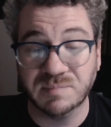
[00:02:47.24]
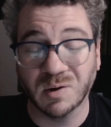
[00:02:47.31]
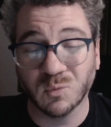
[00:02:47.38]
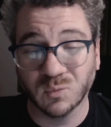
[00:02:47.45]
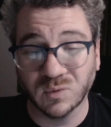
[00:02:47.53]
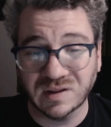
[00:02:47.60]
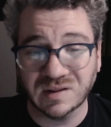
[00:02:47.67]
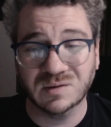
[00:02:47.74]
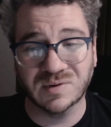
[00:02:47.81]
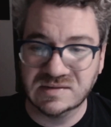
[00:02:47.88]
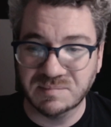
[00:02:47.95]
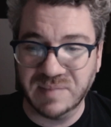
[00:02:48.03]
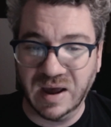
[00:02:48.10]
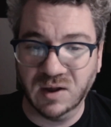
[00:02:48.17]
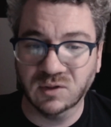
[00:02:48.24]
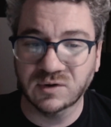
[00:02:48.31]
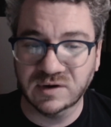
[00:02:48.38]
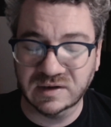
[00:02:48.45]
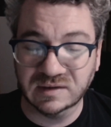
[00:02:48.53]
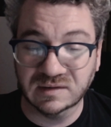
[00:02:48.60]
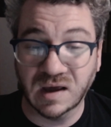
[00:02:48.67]
But really, it's about
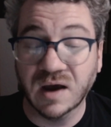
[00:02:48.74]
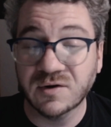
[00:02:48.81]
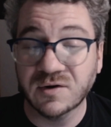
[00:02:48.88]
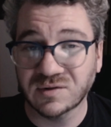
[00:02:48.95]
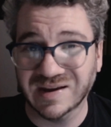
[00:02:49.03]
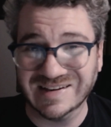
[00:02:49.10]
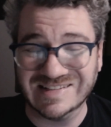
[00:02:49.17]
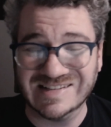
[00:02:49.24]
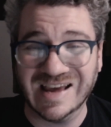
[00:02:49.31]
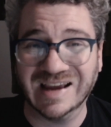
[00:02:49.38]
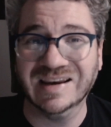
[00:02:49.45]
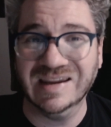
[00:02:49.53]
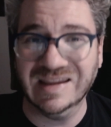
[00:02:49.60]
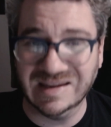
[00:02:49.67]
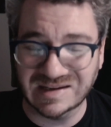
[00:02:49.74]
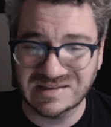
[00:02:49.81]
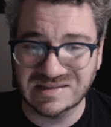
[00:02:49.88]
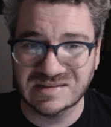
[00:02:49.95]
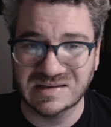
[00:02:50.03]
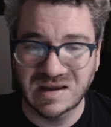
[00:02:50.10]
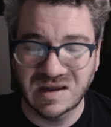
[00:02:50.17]
learning the underlying
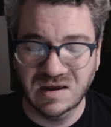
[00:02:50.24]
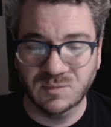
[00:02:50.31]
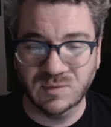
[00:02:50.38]
techniques.